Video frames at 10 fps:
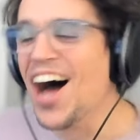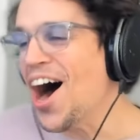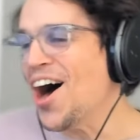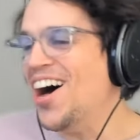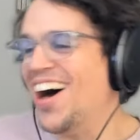
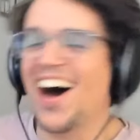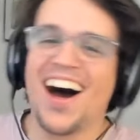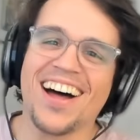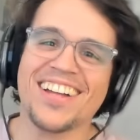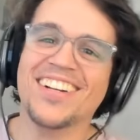uh,
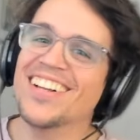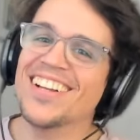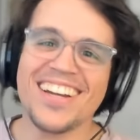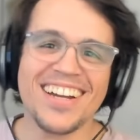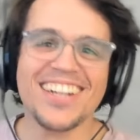
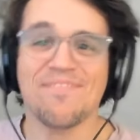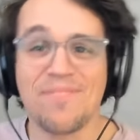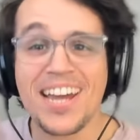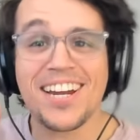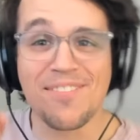
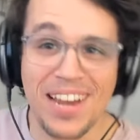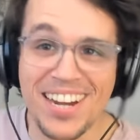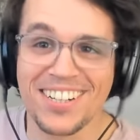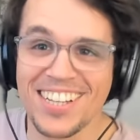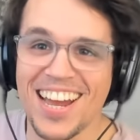pay pay
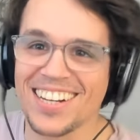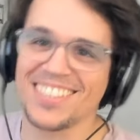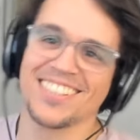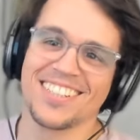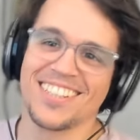your taxes,